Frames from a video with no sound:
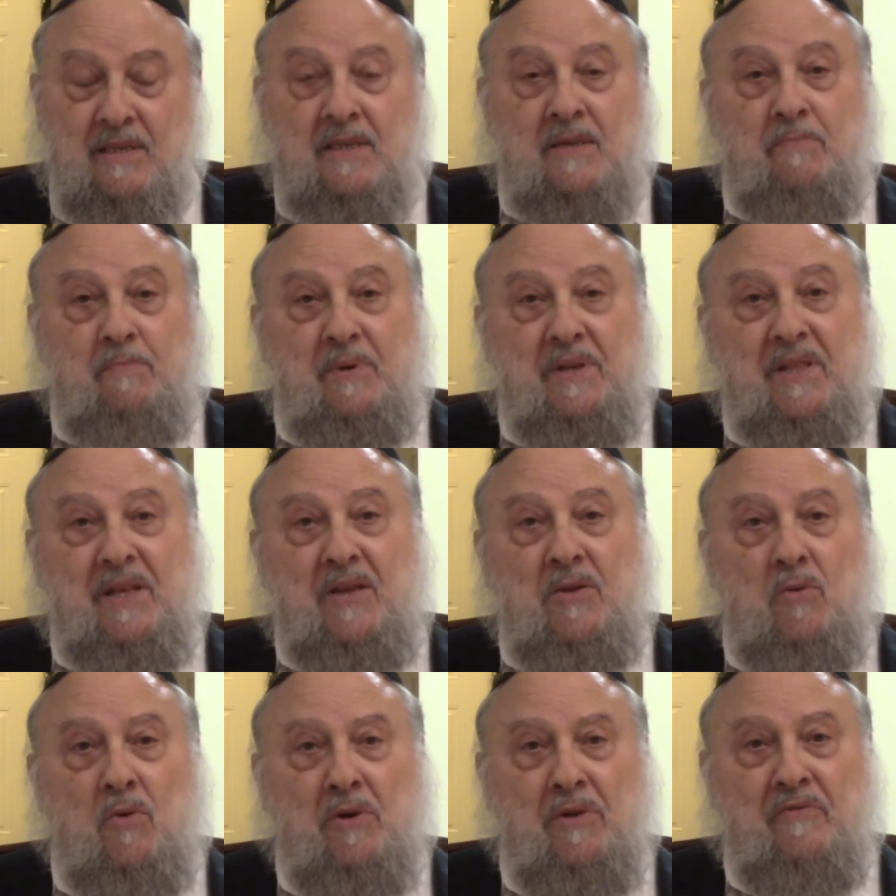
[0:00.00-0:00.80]
But
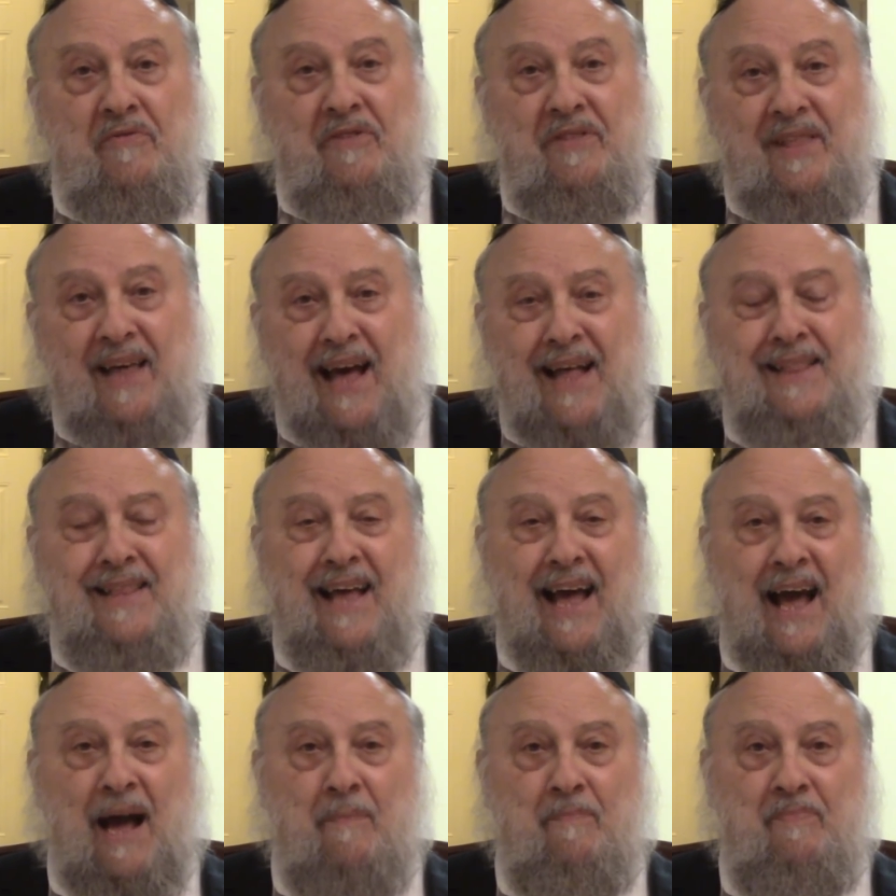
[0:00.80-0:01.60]
in order for that to
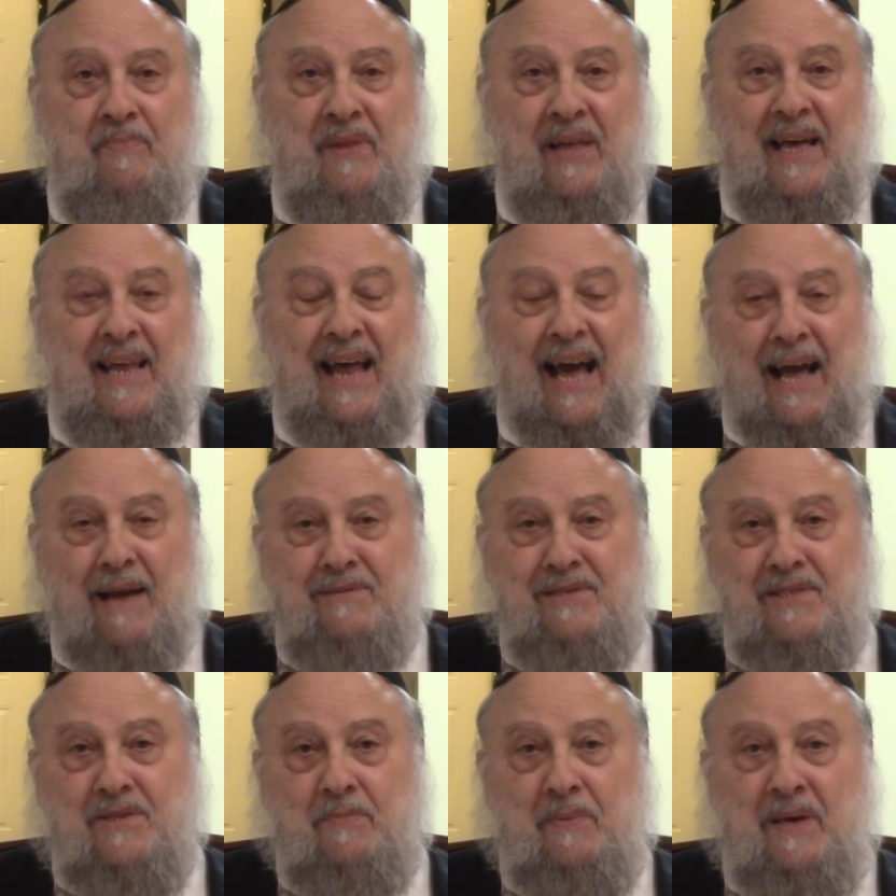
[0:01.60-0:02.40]
happen, it
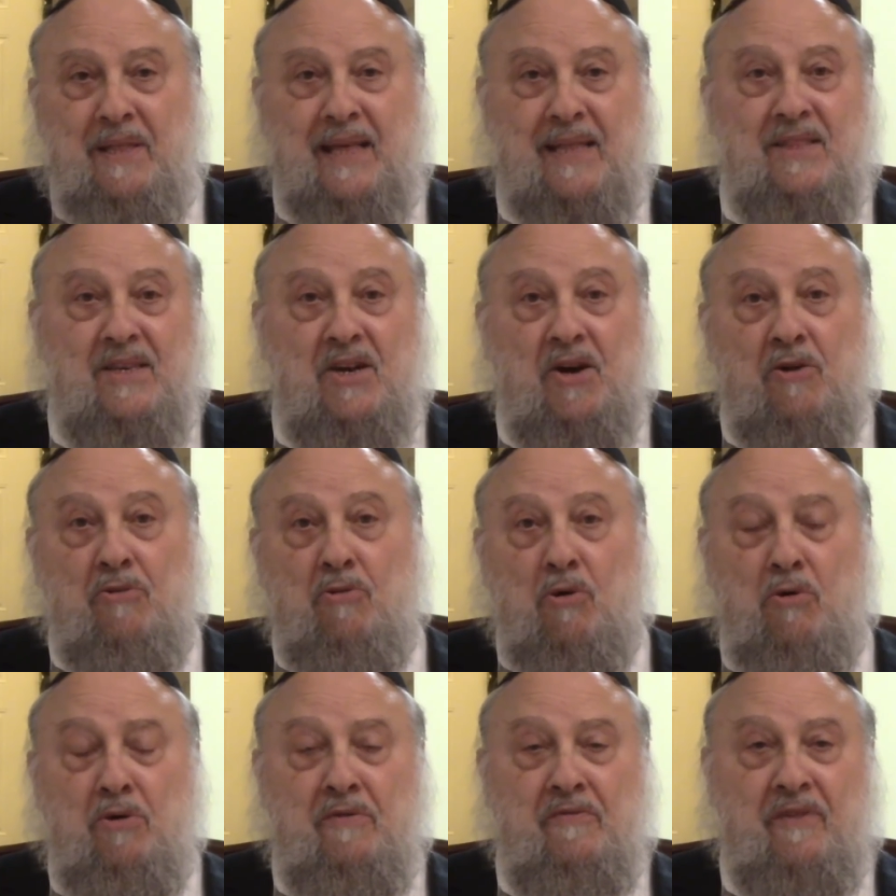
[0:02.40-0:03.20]
has to be that the
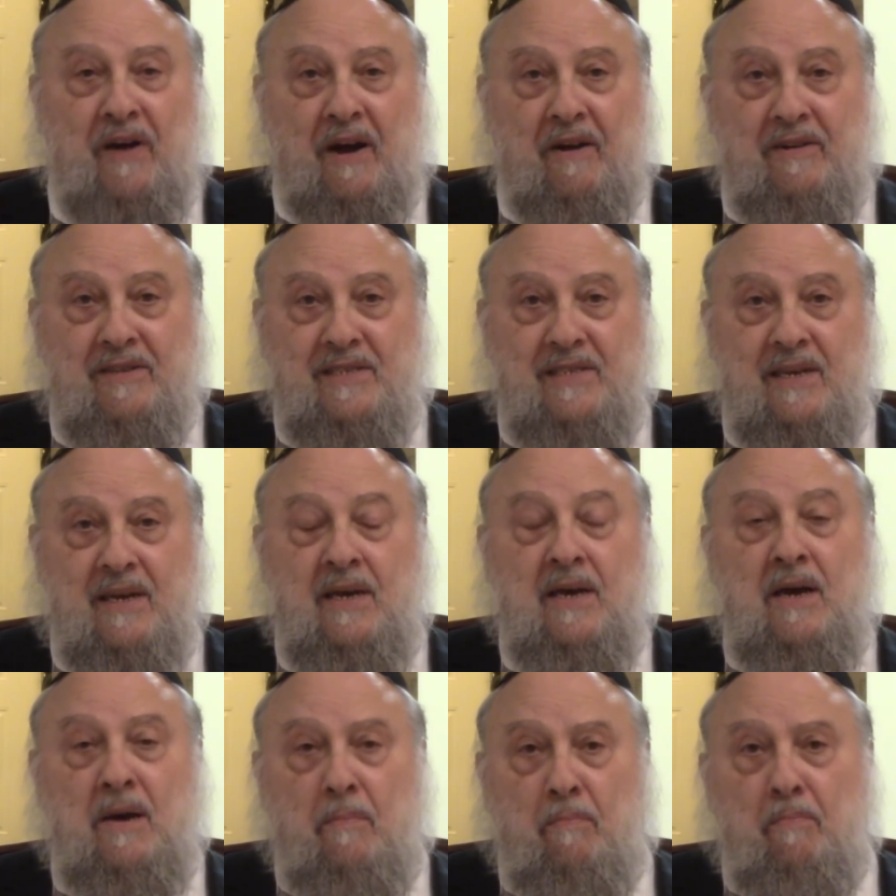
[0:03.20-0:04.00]
coronavirus
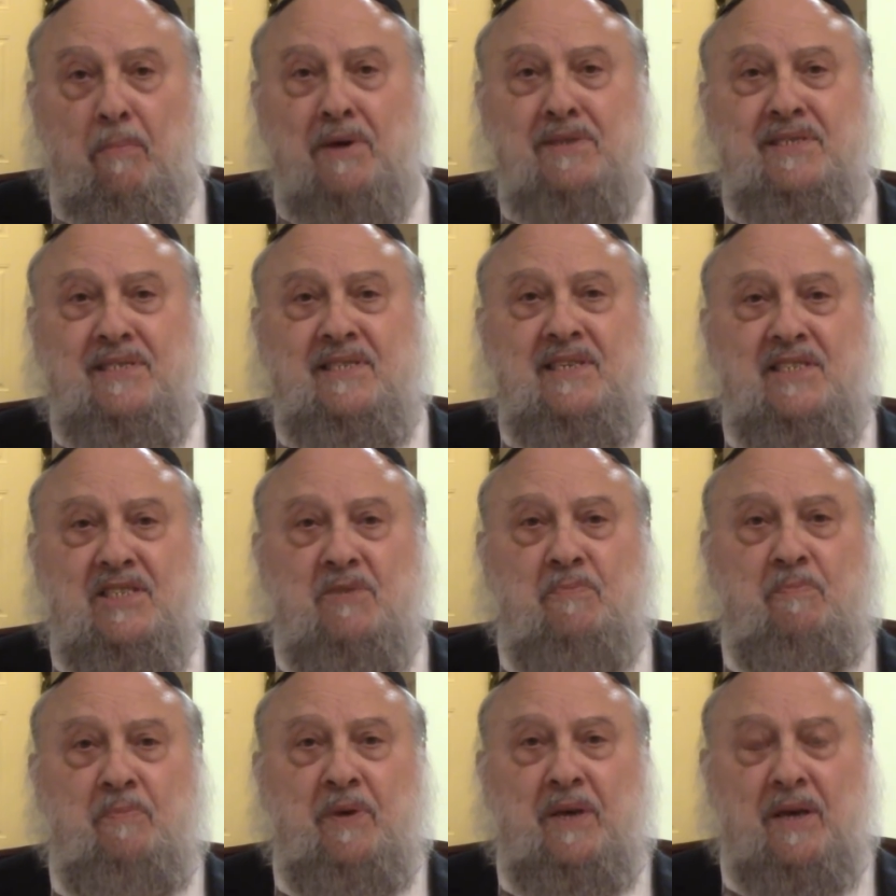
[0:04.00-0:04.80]
must
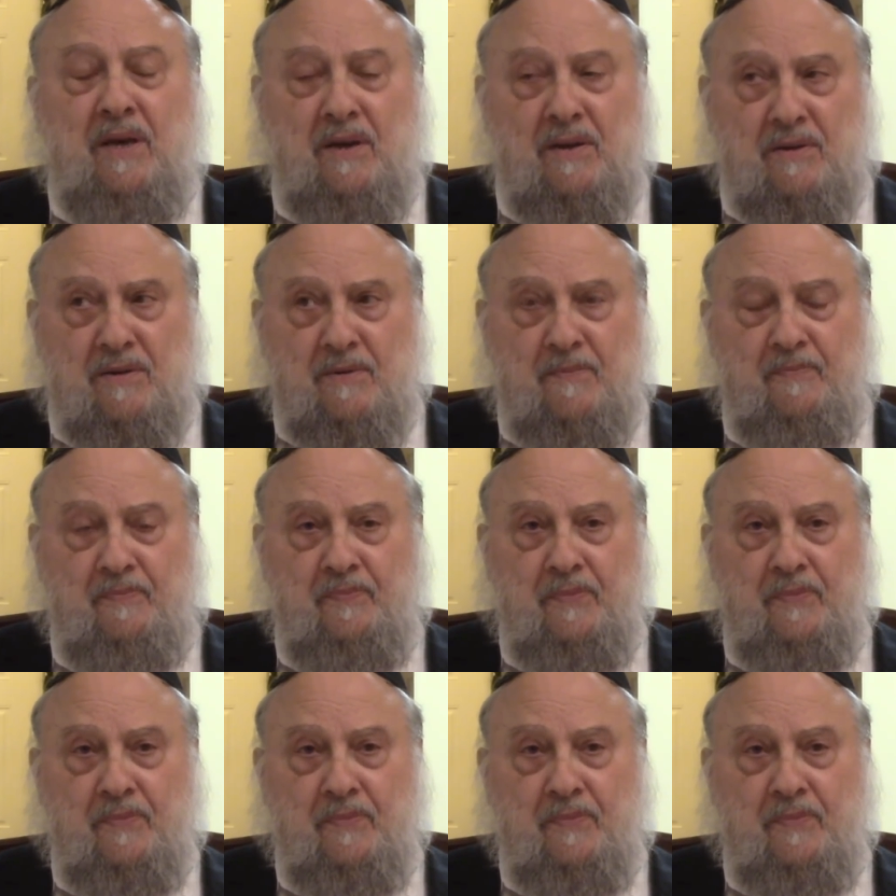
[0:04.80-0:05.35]
disappear.